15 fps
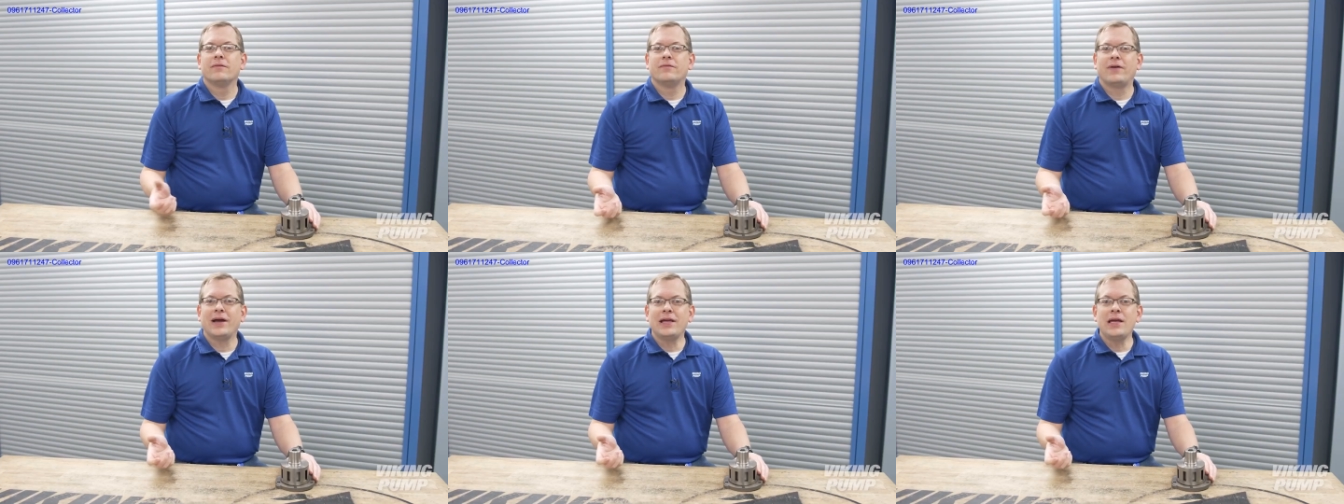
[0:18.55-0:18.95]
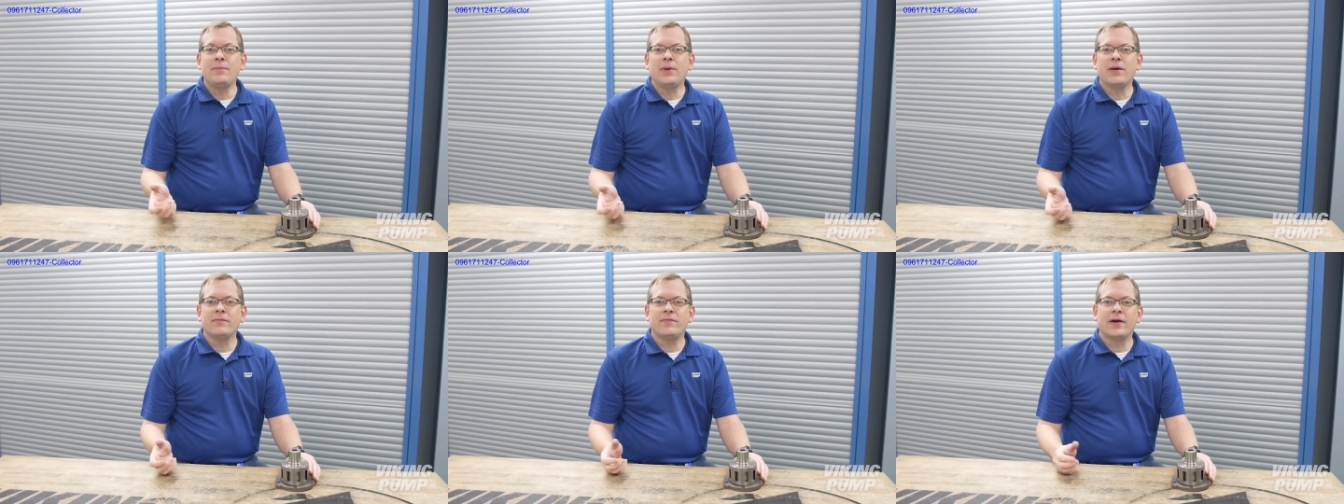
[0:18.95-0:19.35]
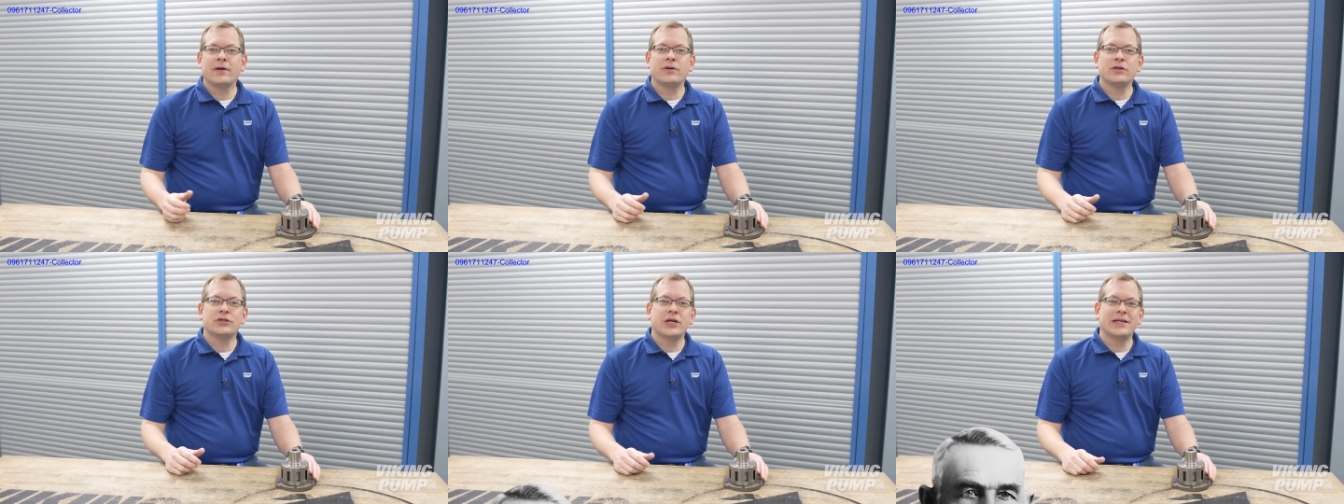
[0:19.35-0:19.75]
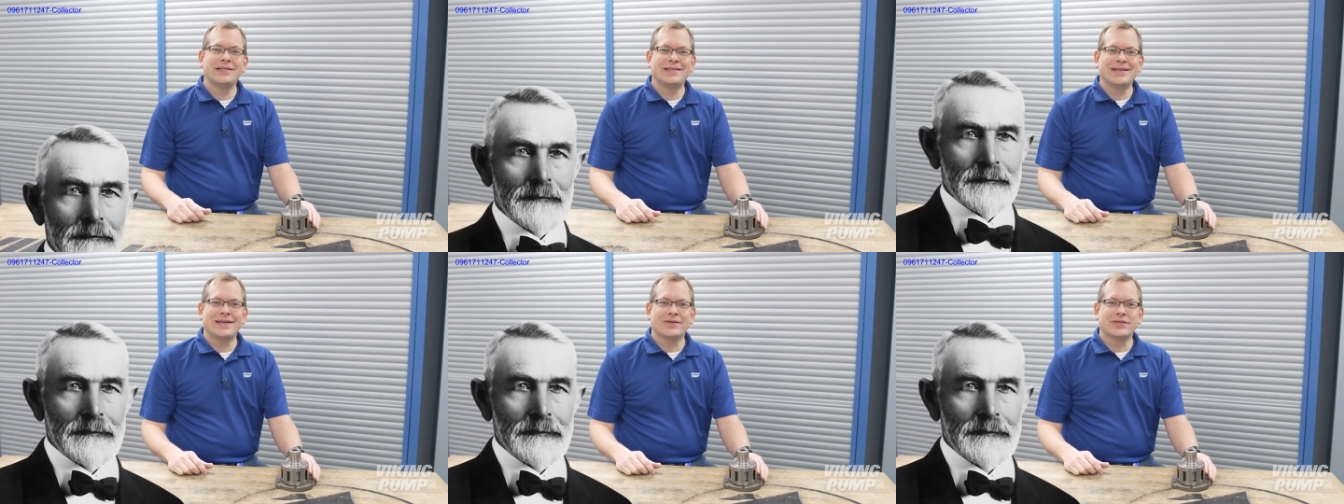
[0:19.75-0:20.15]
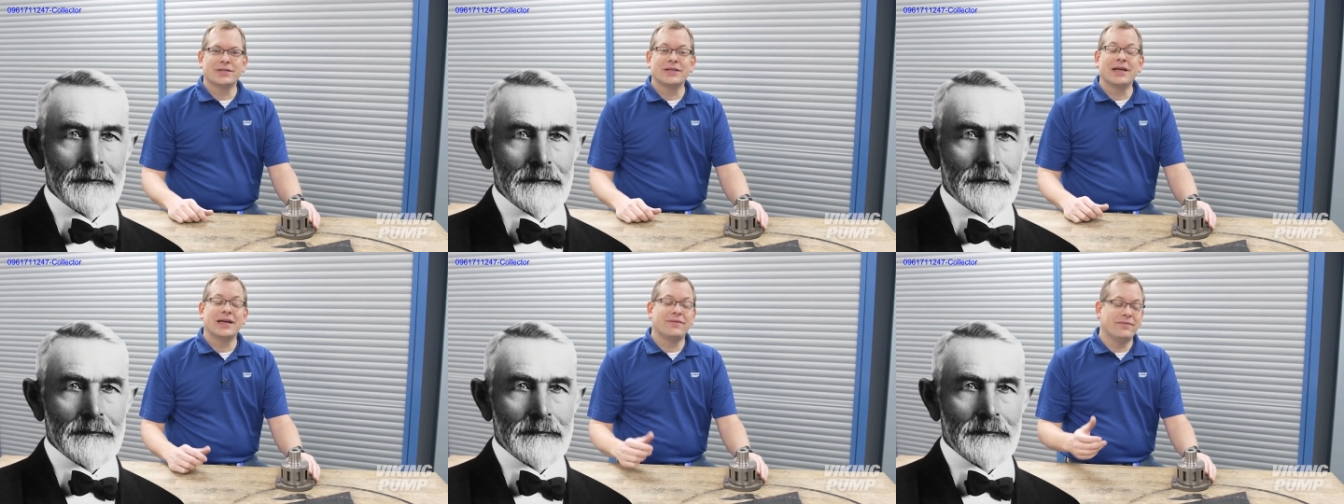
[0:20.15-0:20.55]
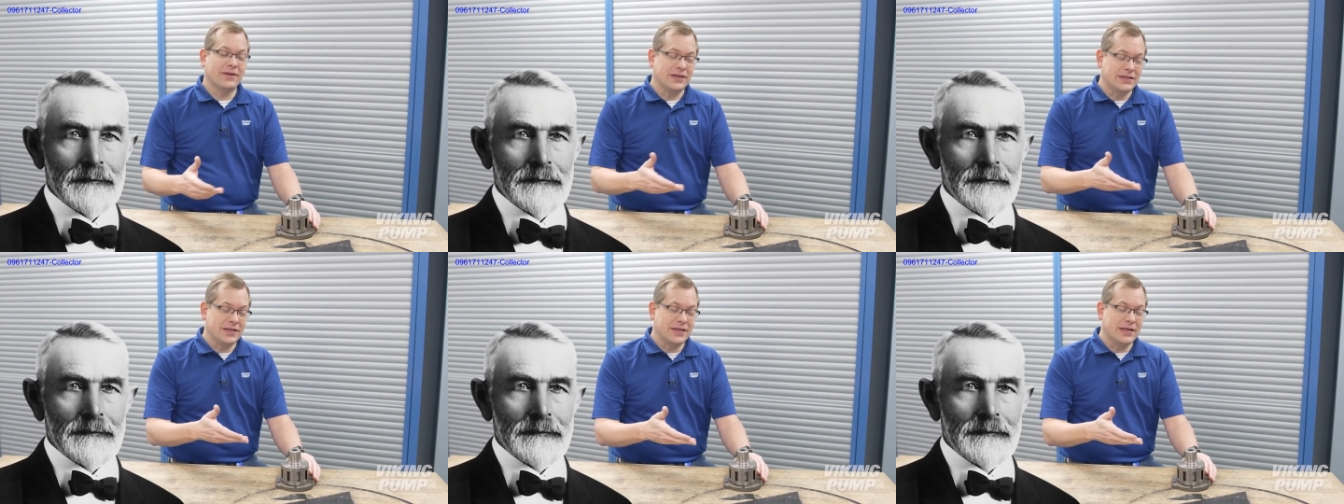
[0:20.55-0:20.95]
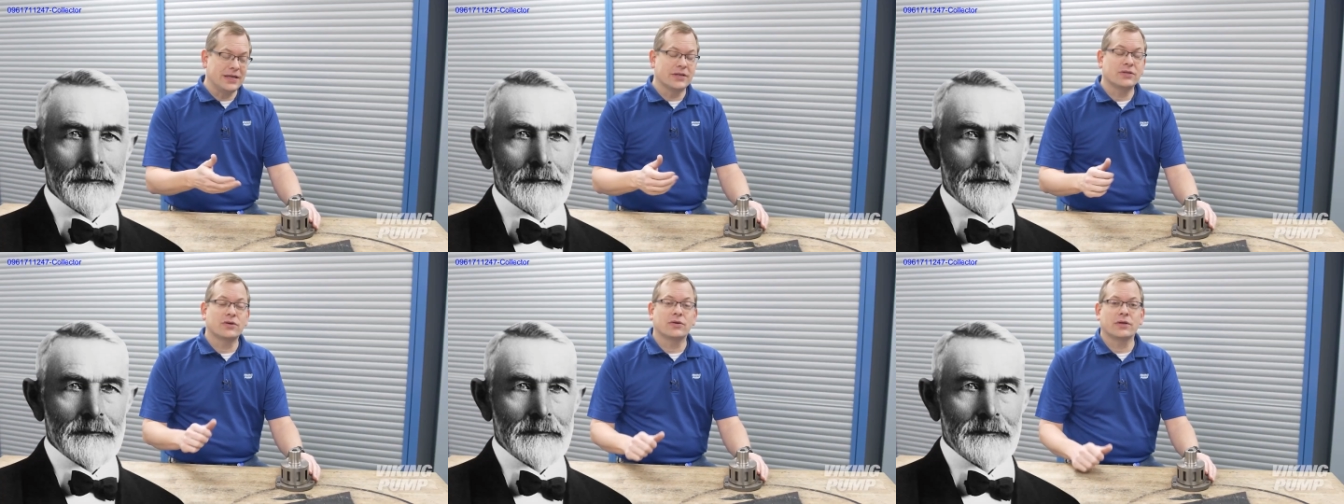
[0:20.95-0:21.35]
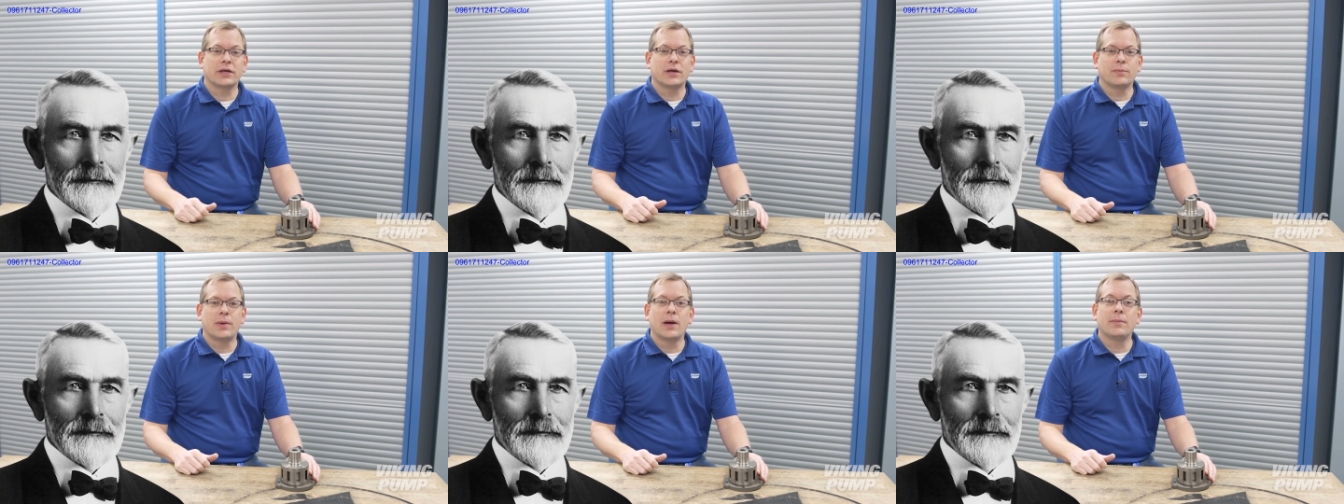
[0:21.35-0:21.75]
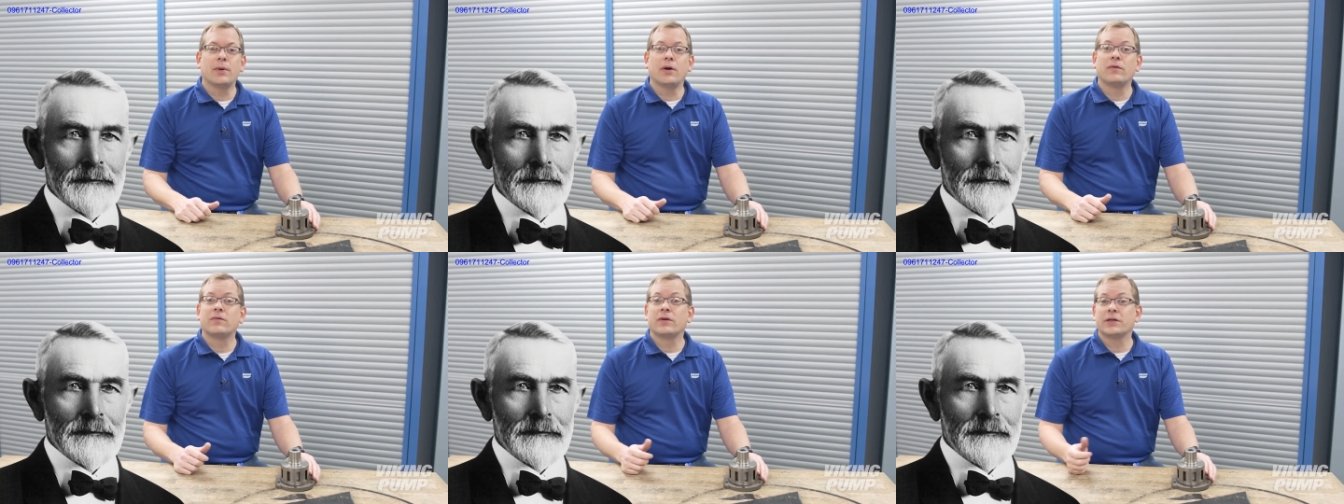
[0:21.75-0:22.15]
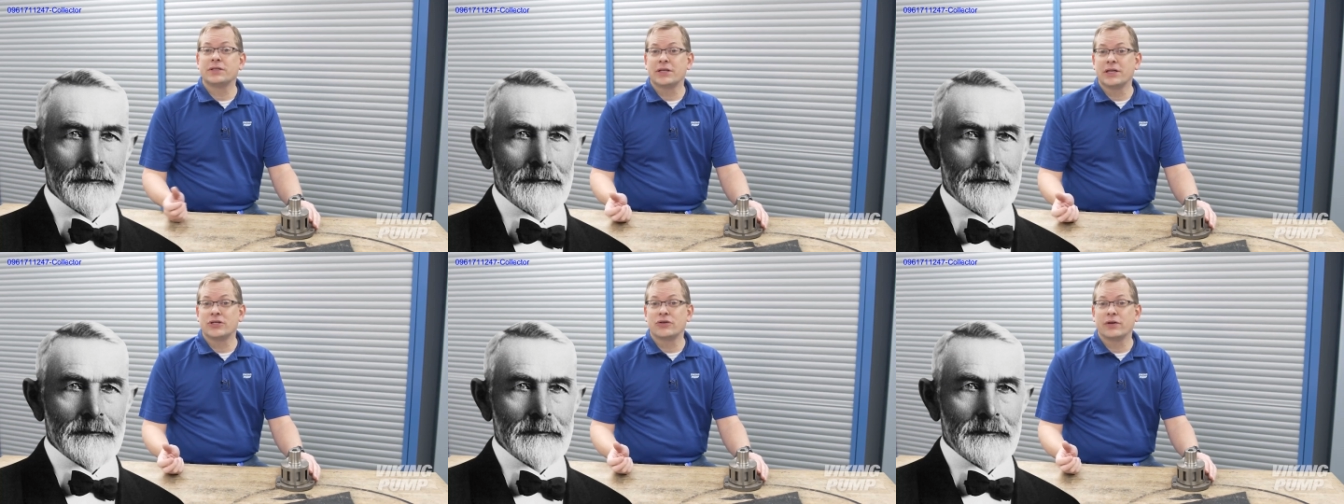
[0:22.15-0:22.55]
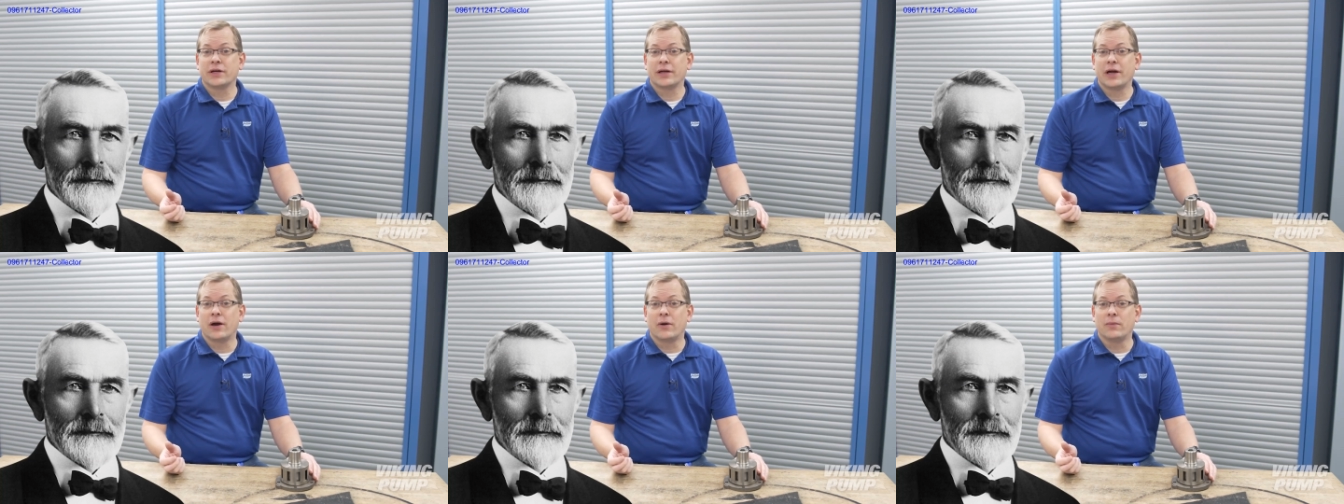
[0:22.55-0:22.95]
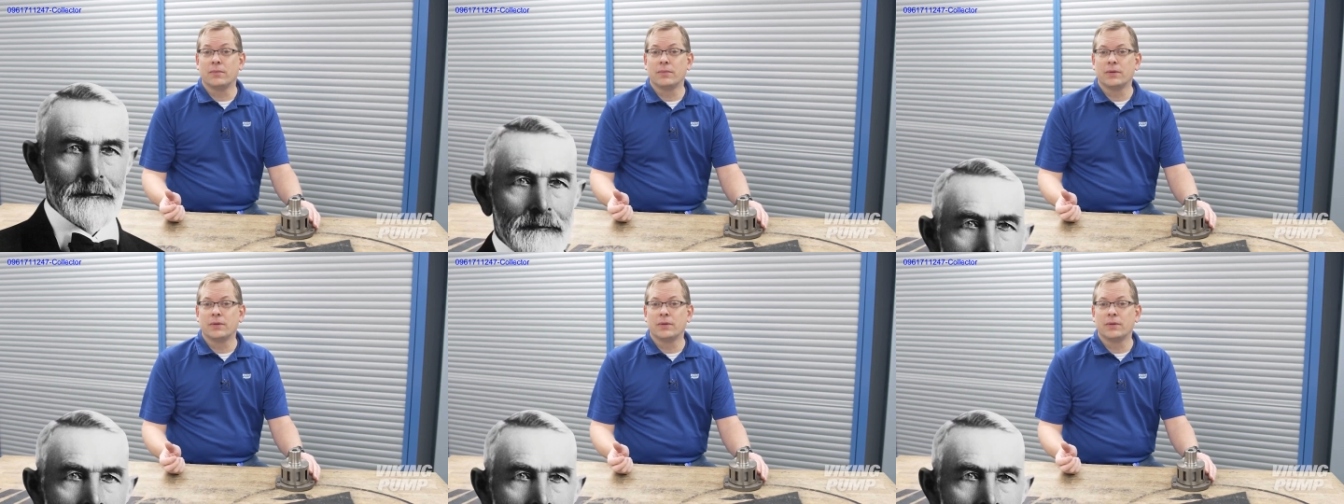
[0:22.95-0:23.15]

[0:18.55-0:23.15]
Viking Pump founder Jens Nielsen invented the internal gear pump over a century ago.